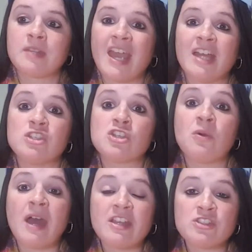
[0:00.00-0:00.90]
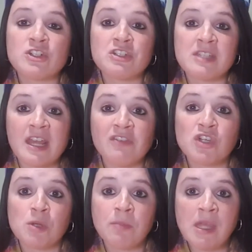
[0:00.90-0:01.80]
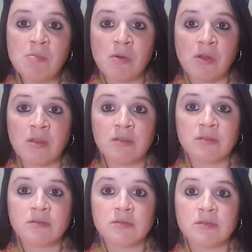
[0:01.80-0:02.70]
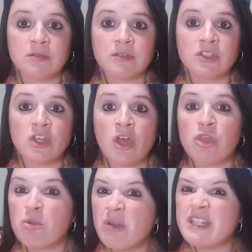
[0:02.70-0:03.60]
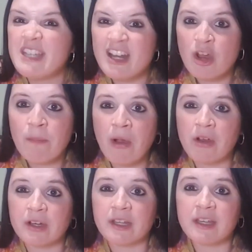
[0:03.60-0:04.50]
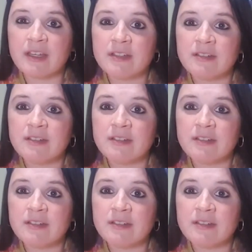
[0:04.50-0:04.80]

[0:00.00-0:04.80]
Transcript: And so Esther saved her people through a dinner party.